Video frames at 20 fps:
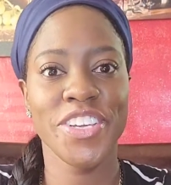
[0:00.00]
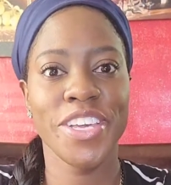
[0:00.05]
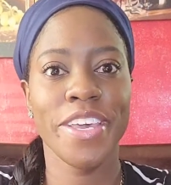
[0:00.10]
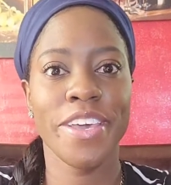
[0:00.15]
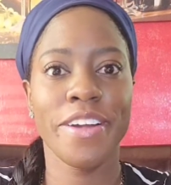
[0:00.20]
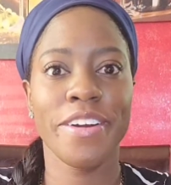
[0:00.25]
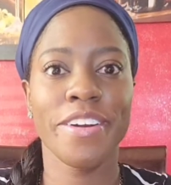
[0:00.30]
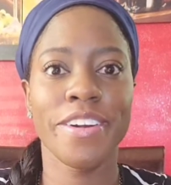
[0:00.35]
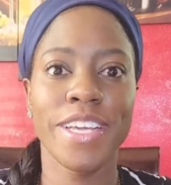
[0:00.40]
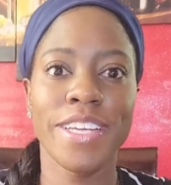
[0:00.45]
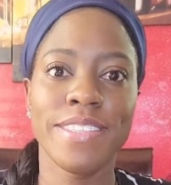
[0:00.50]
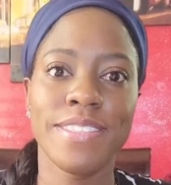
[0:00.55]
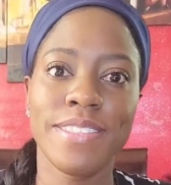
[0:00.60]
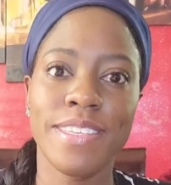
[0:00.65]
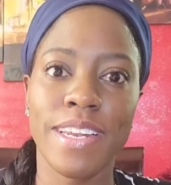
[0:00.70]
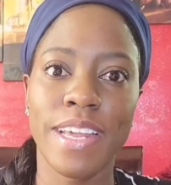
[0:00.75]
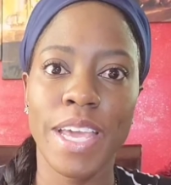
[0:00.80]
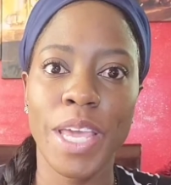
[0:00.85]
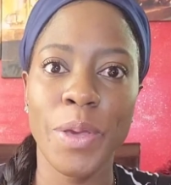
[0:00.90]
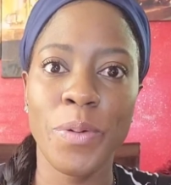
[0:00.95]
here again
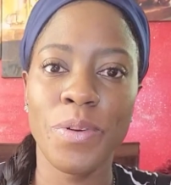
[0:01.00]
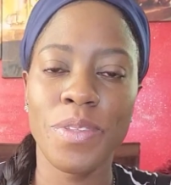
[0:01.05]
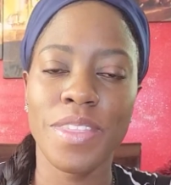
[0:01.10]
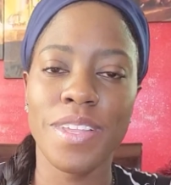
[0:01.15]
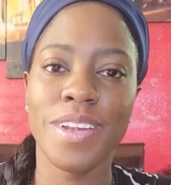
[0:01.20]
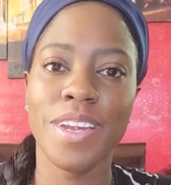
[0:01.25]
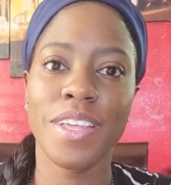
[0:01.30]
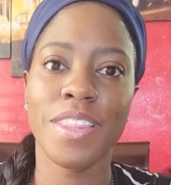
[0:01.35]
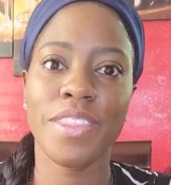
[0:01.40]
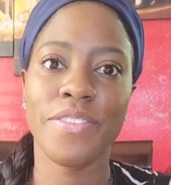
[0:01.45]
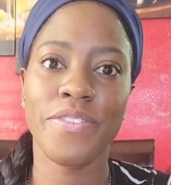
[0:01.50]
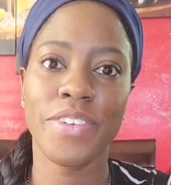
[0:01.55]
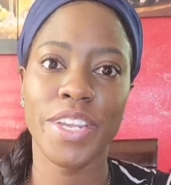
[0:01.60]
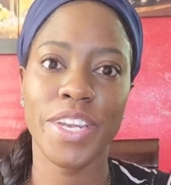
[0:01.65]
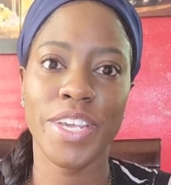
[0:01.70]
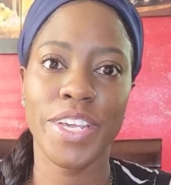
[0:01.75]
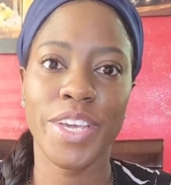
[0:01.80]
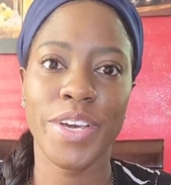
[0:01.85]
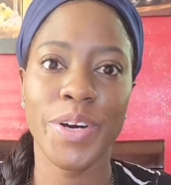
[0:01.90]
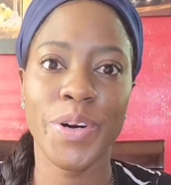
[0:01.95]
today with another
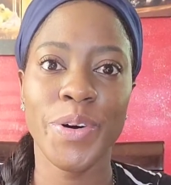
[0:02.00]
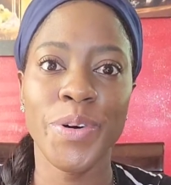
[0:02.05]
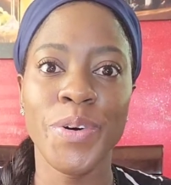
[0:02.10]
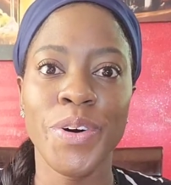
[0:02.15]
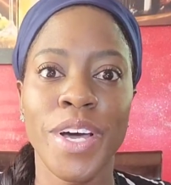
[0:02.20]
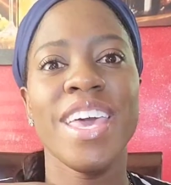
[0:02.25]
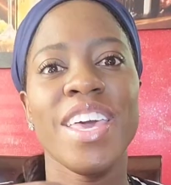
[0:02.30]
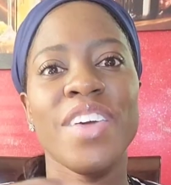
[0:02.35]
video.